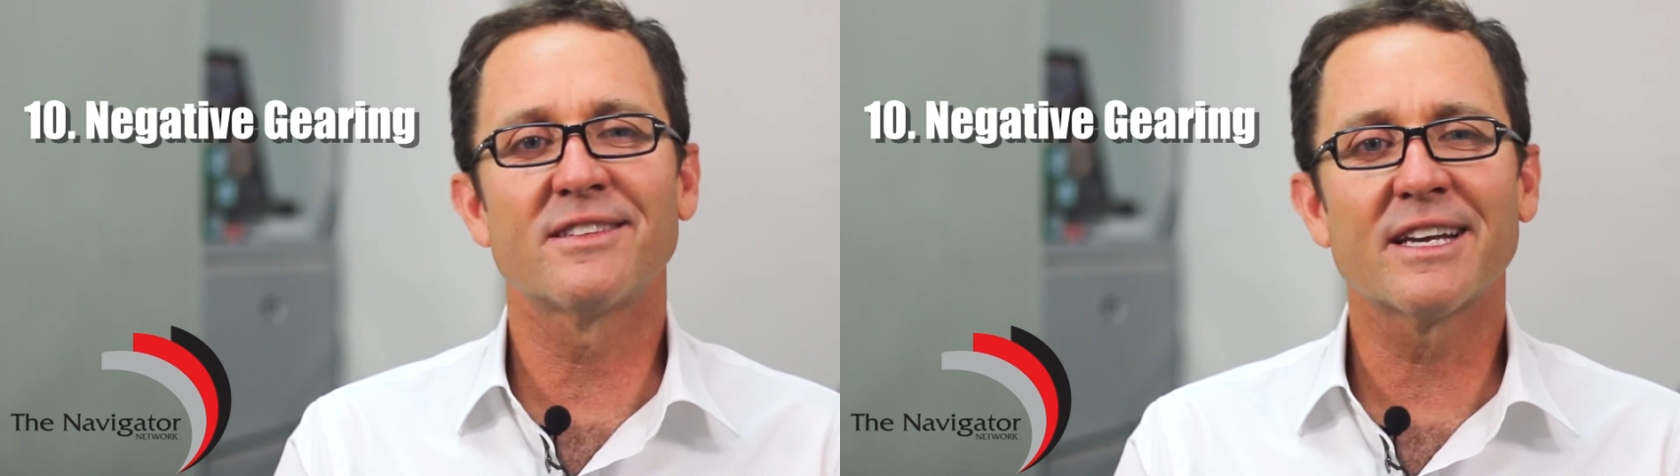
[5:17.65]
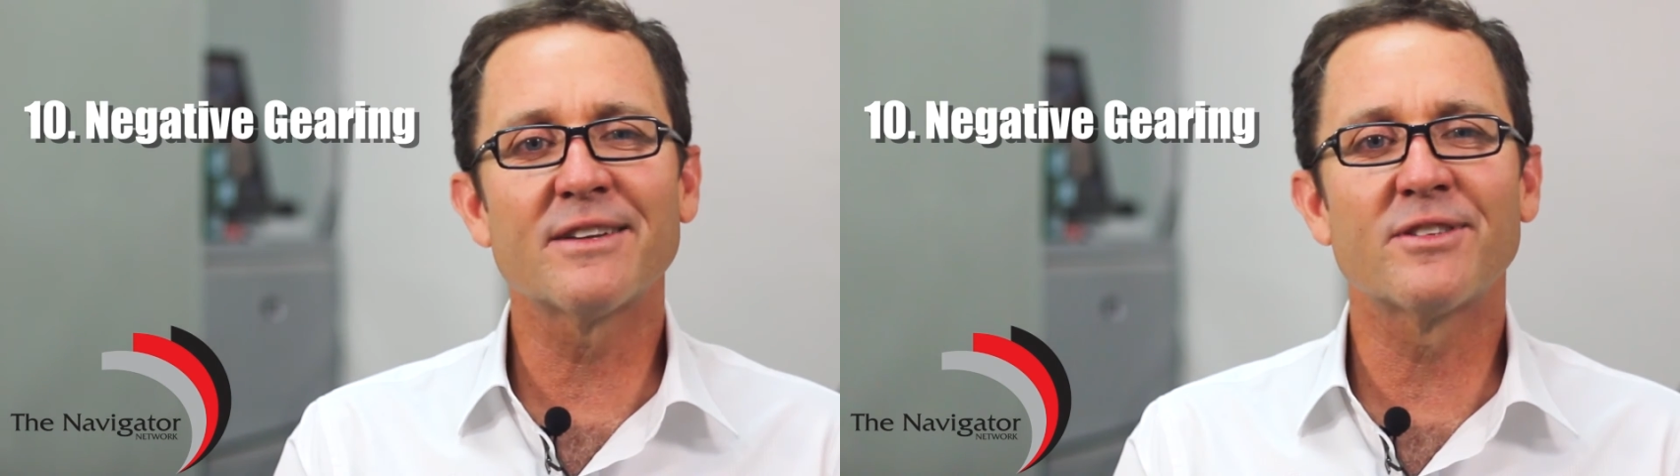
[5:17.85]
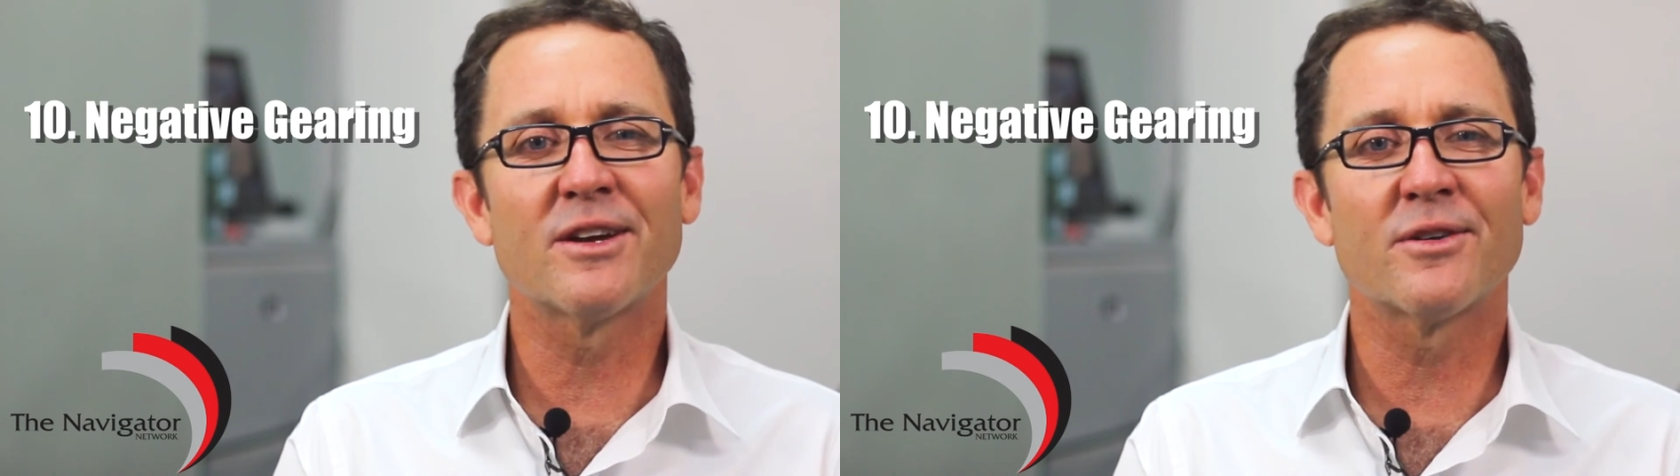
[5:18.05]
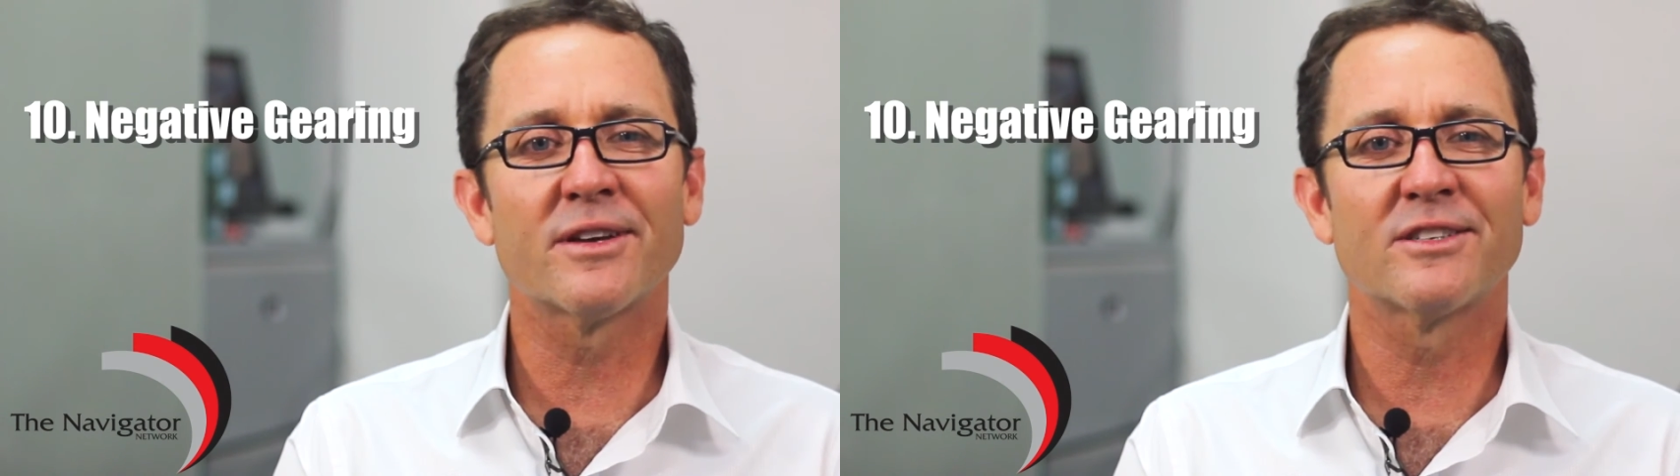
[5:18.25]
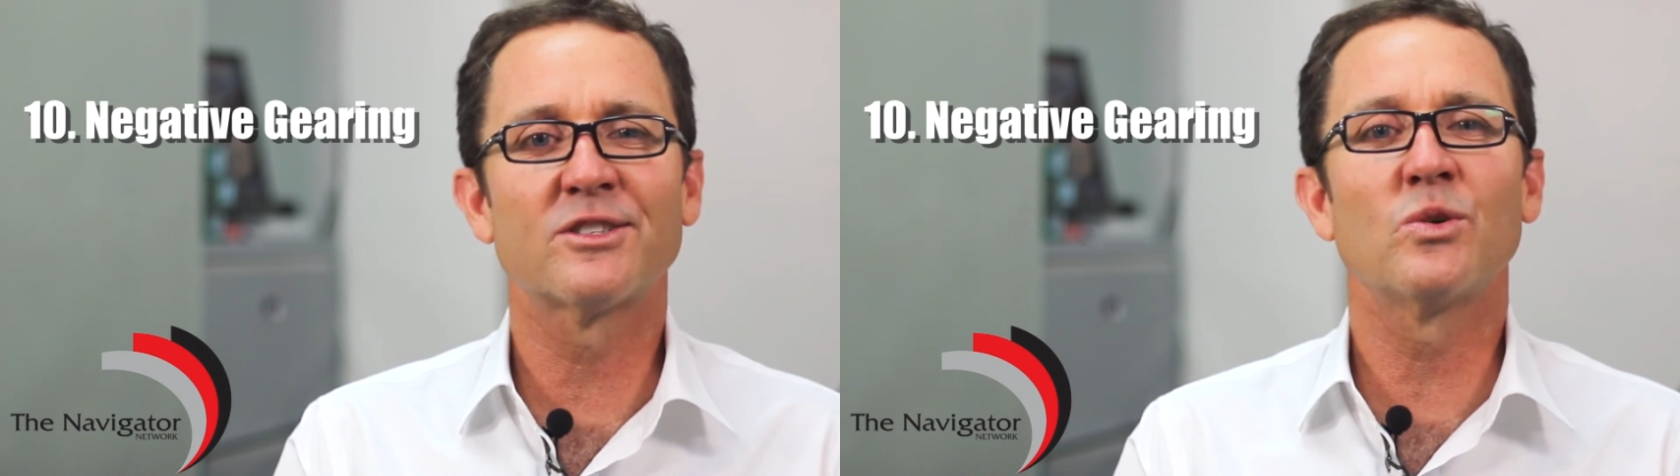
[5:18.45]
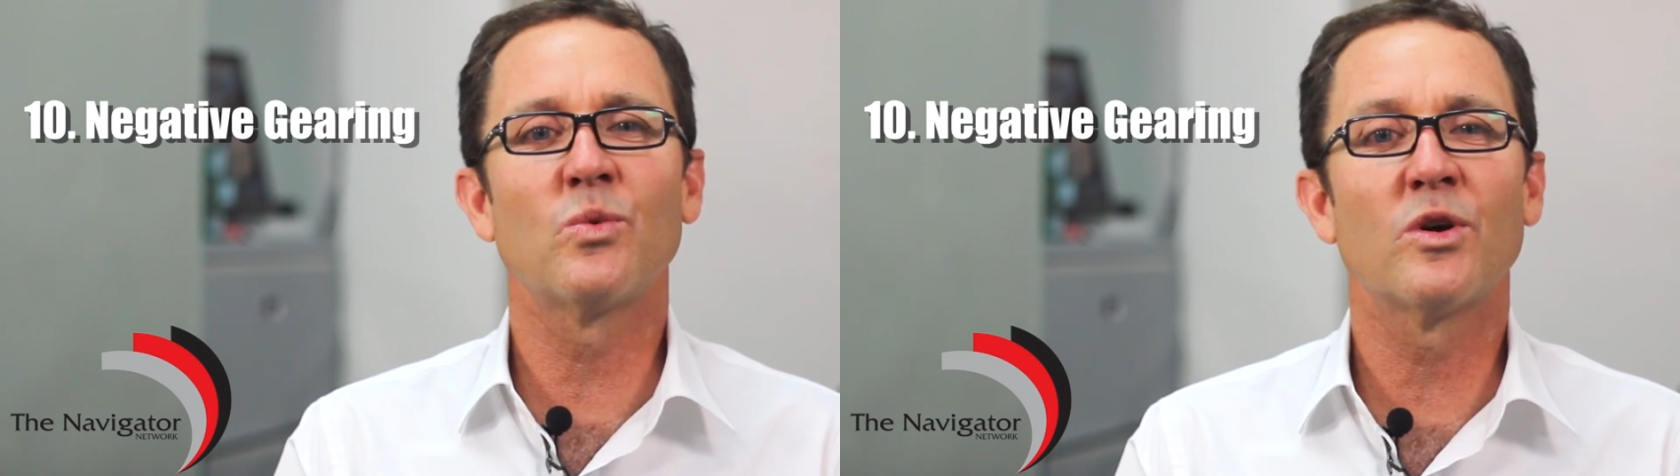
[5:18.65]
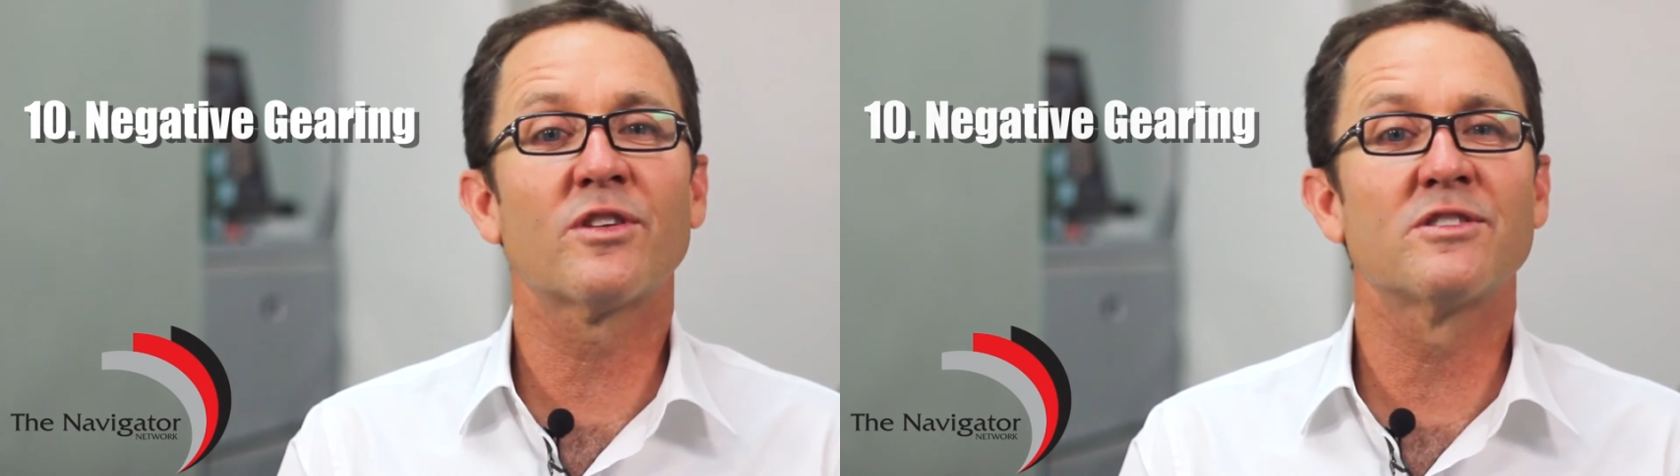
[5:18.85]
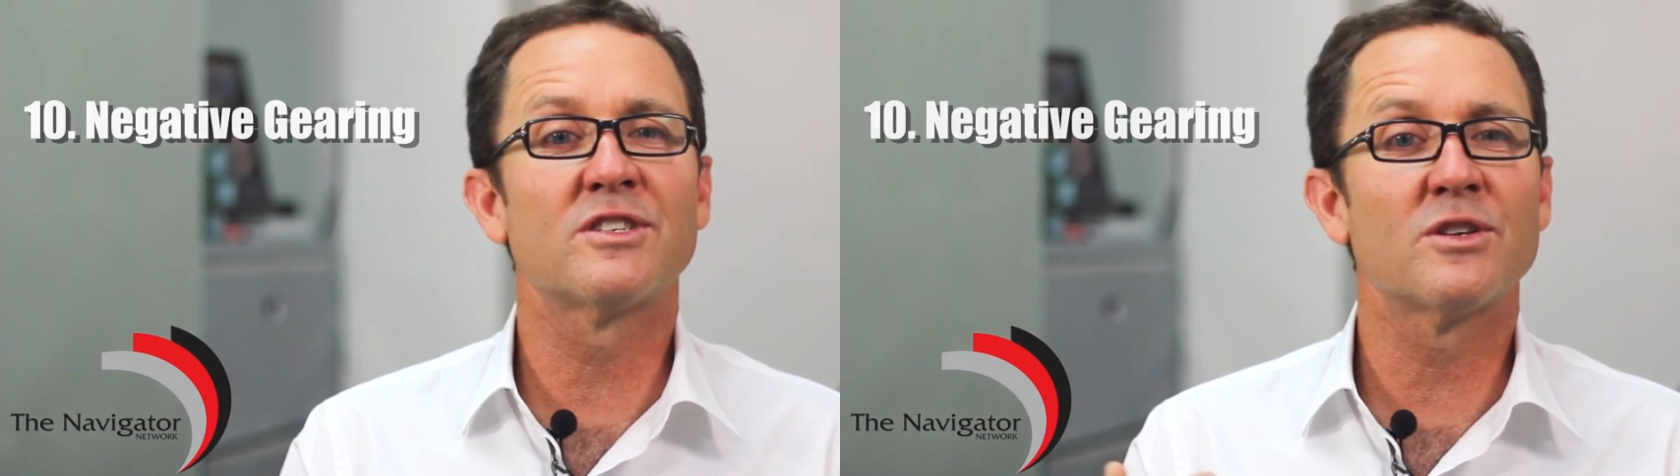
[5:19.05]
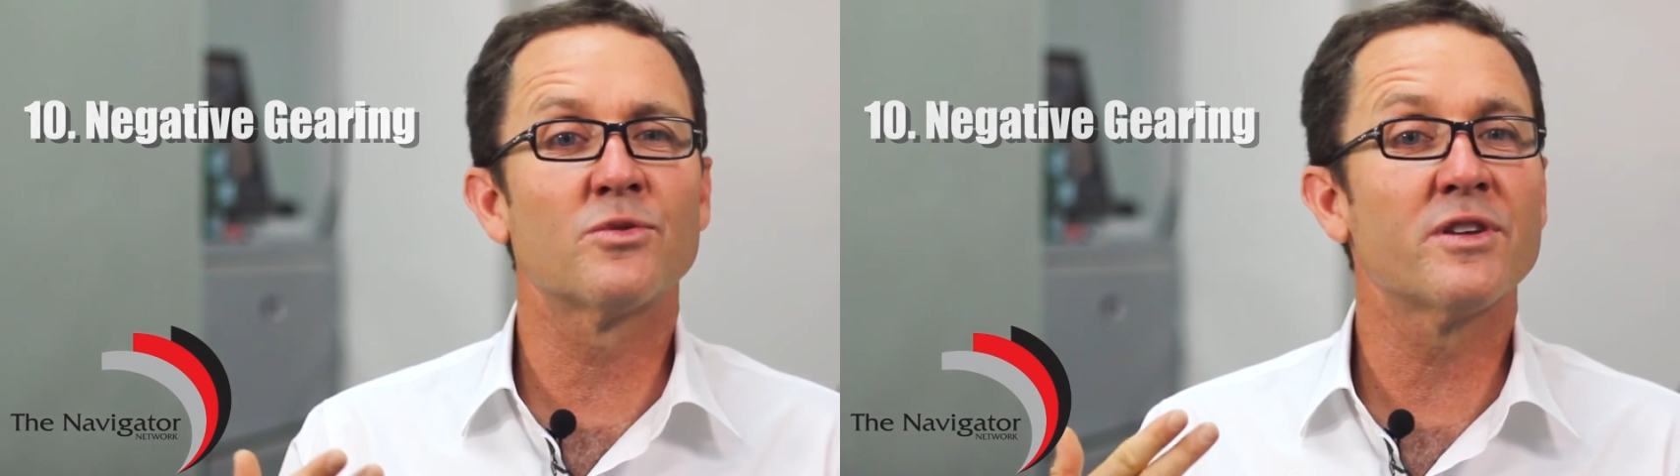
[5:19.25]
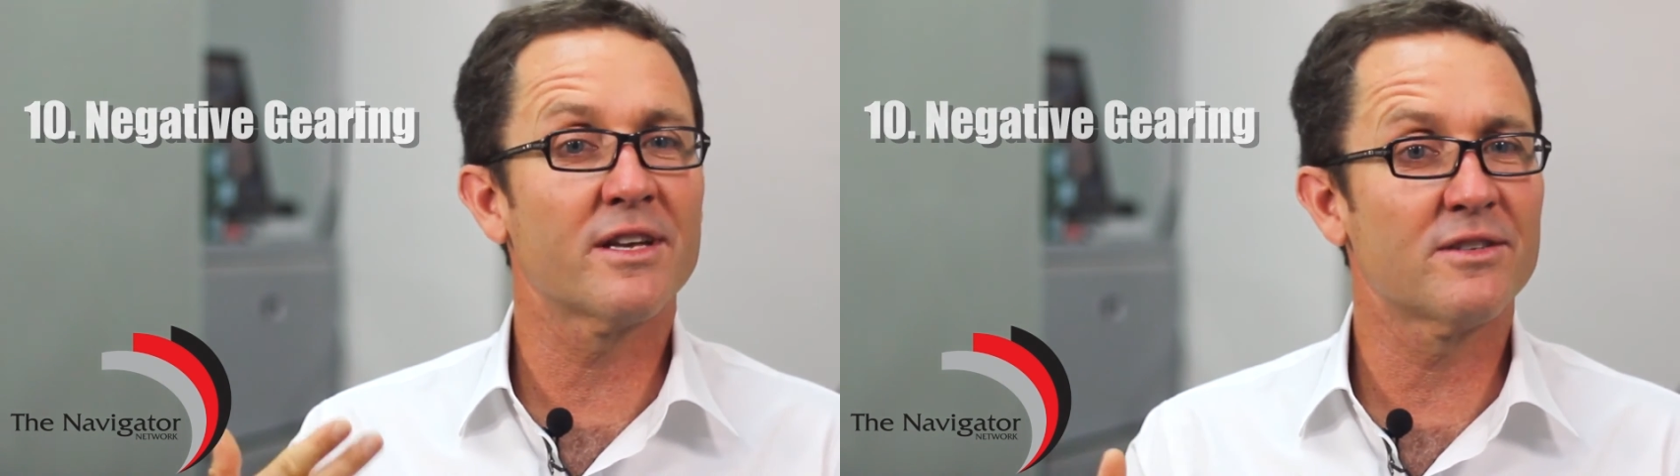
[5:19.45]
negative gearing is still worth considering